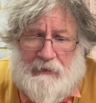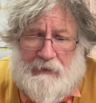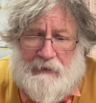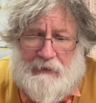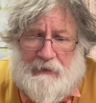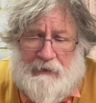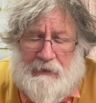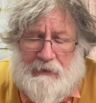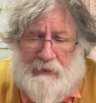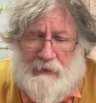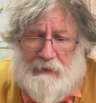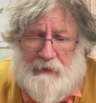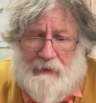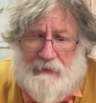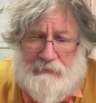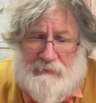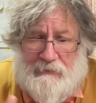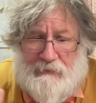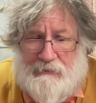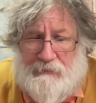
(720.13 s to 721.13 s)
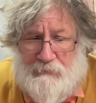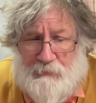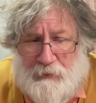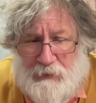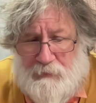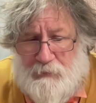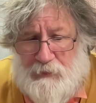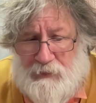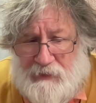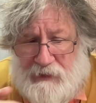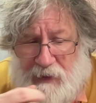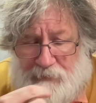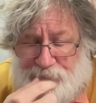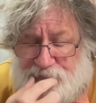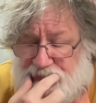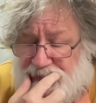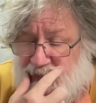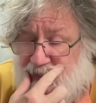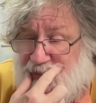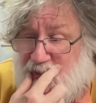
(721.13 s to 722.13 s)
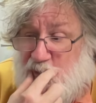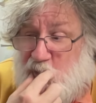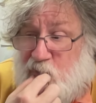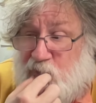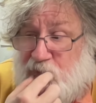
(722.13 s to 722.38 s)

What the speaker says: We'll come to the